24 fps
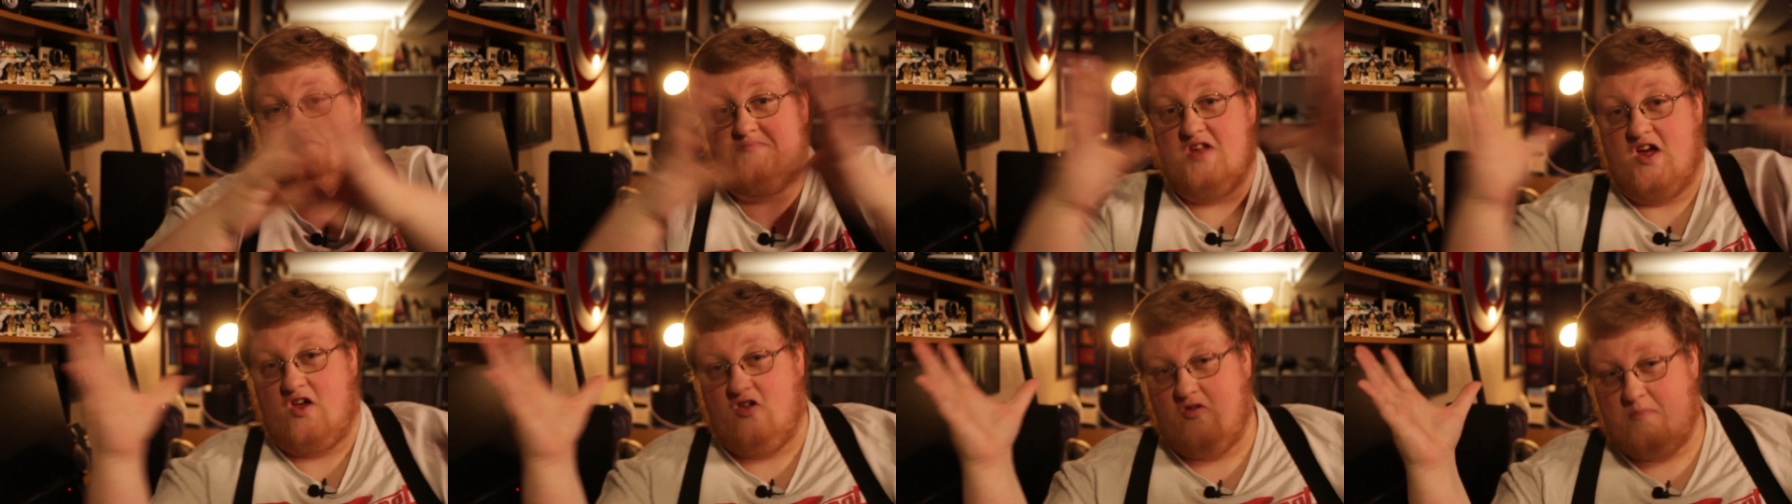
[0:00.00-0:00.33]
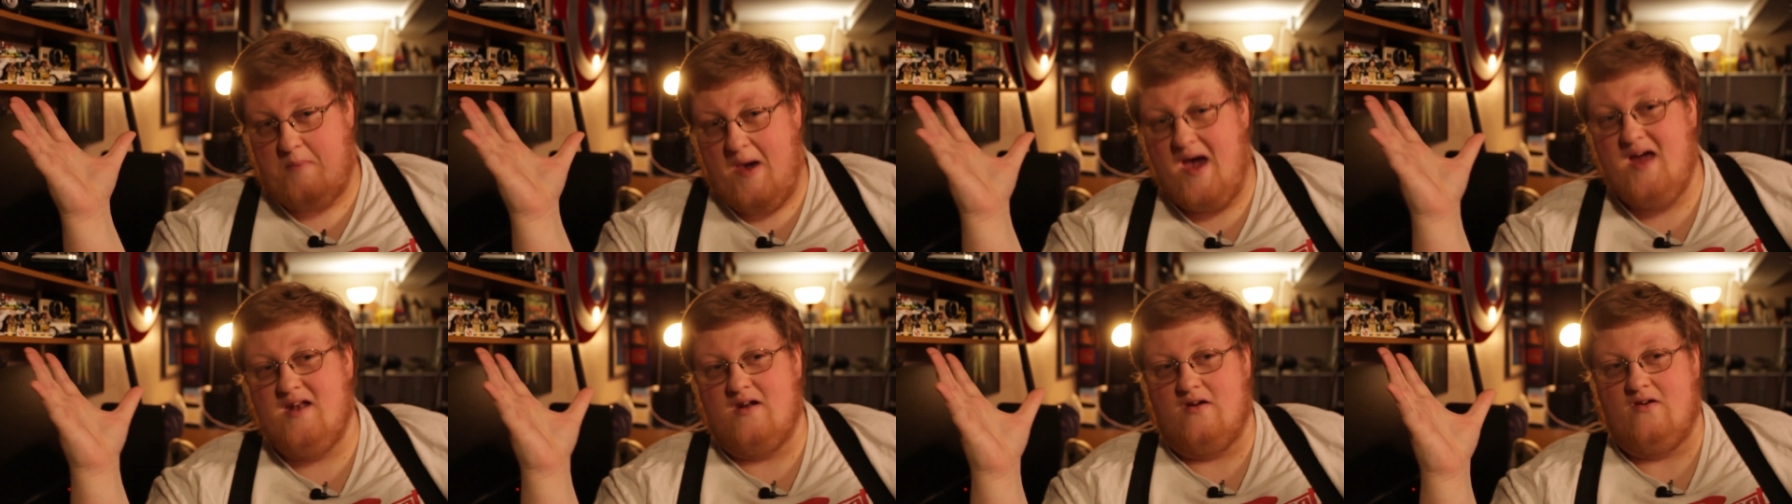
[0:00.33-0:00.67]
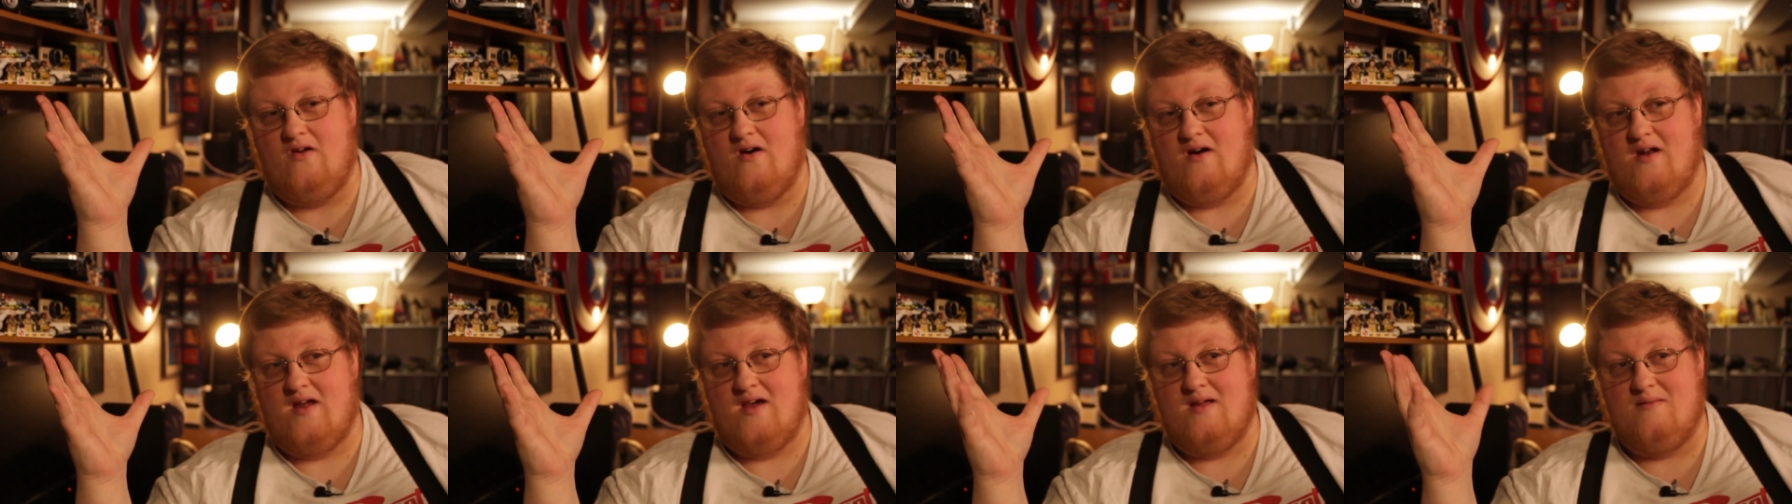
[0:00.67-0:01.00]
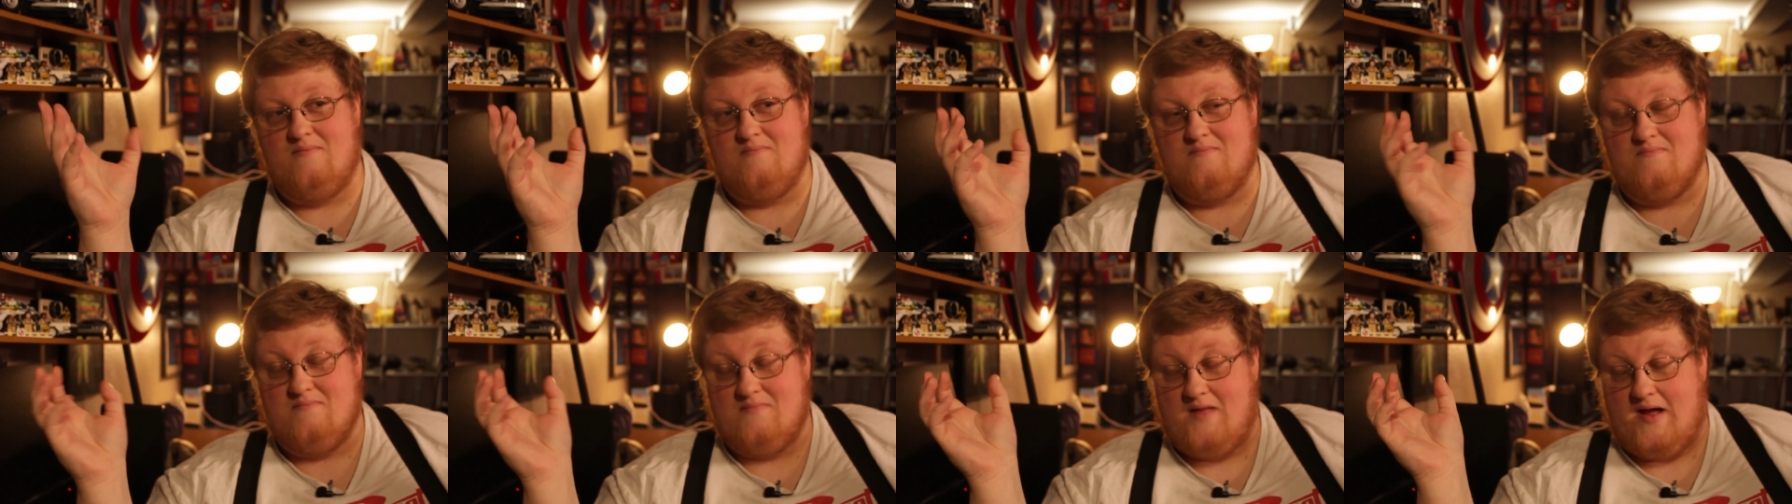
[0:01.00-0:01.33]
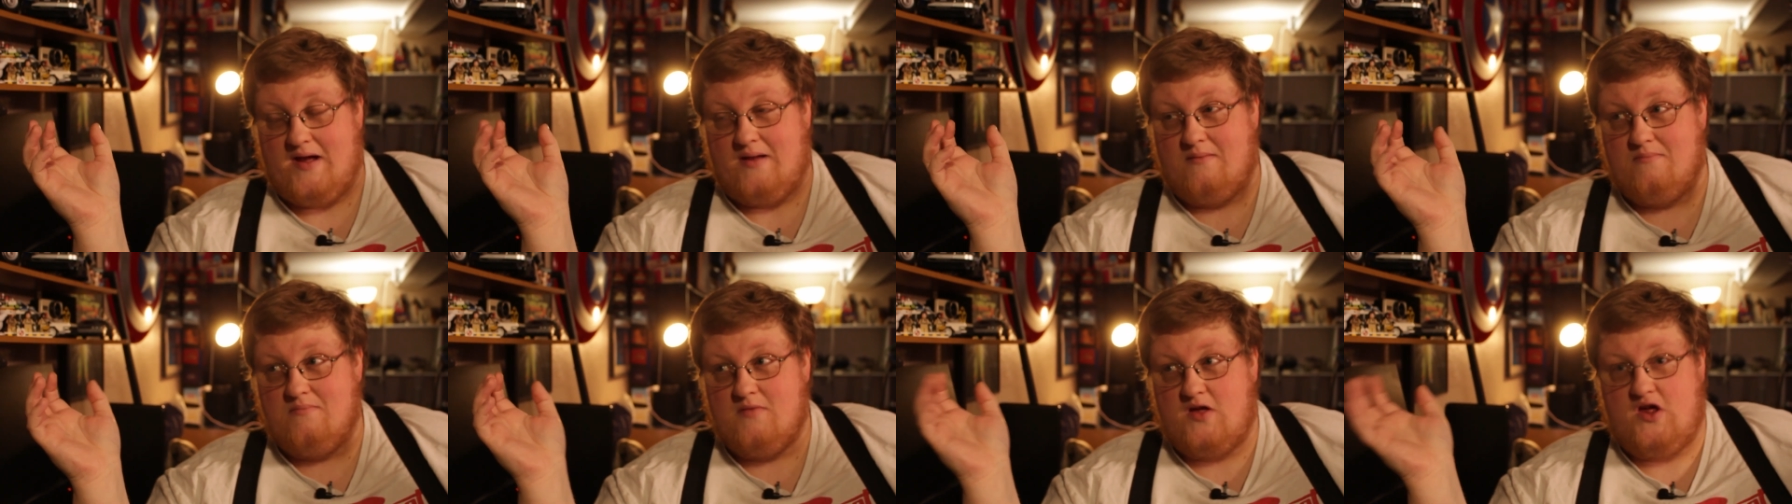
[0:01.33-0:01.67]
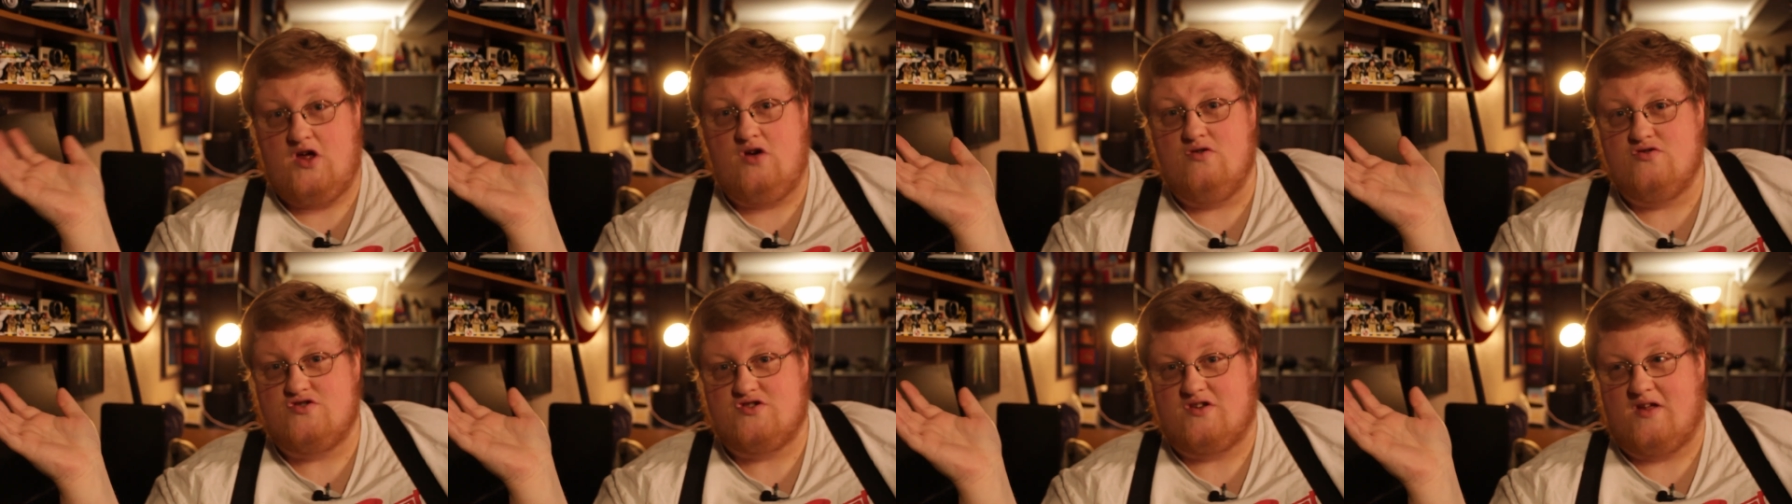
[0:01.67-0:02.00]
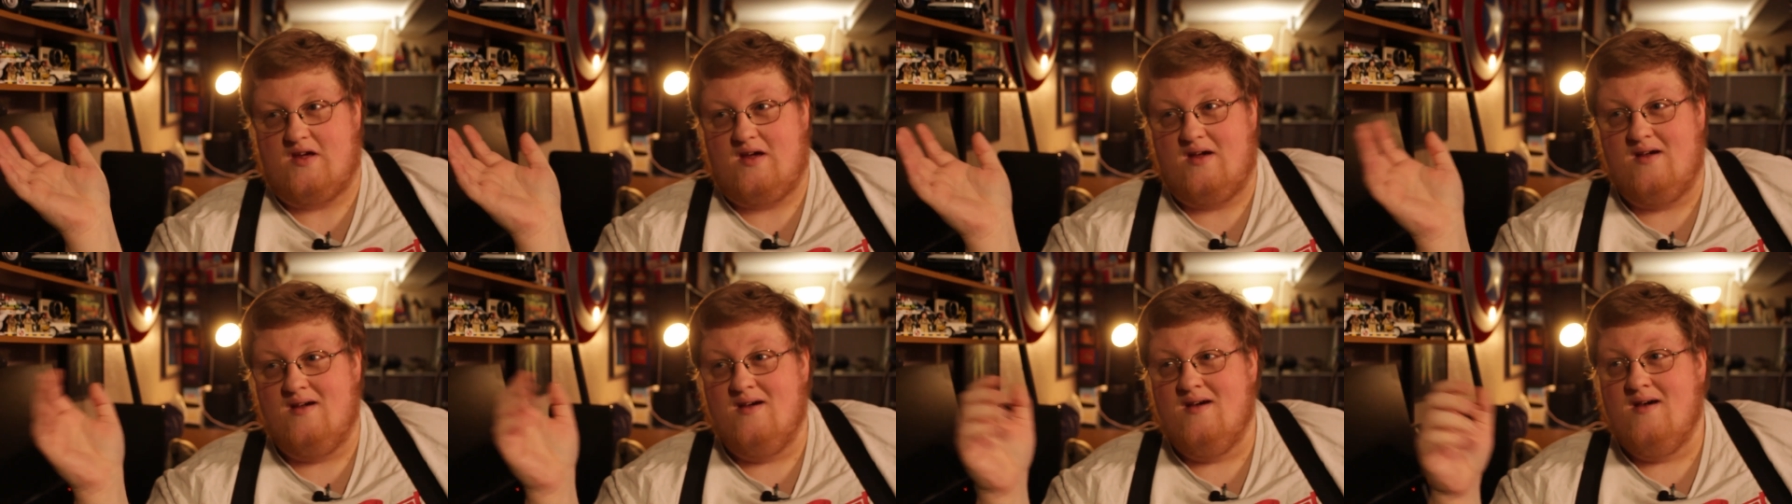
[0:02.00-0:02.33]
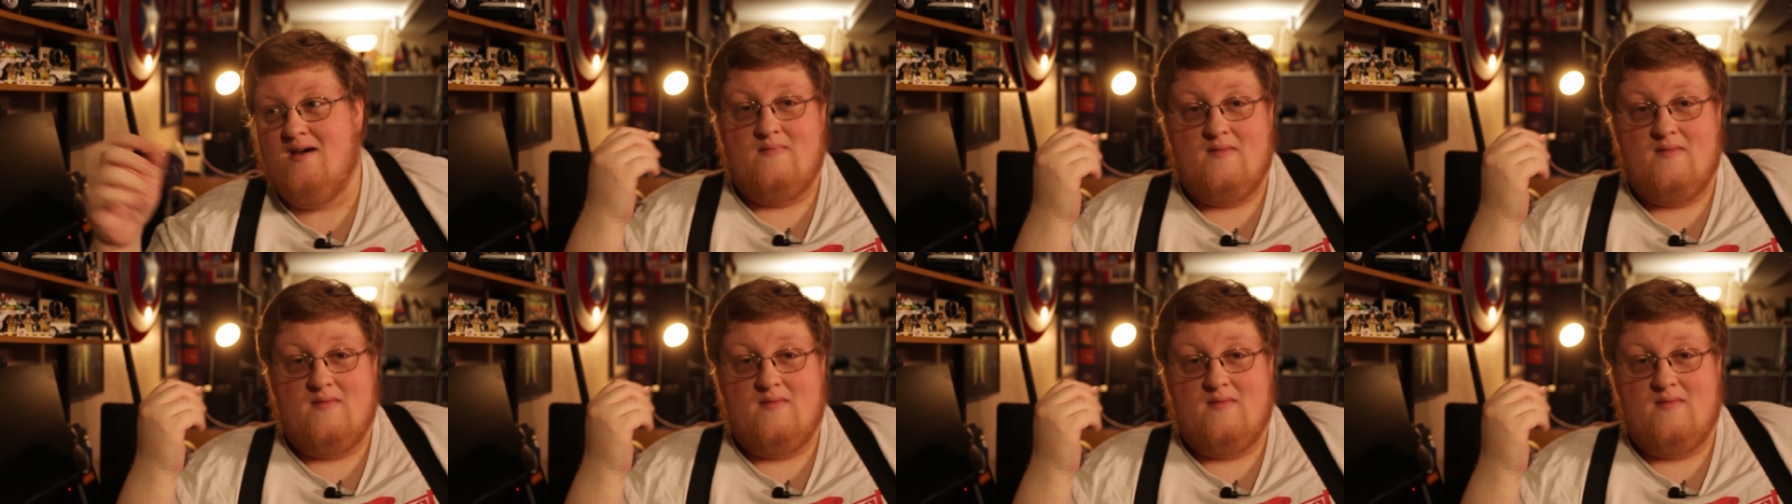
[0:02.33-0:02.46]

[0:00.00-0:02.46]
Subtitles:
expanded on it, like, hugely.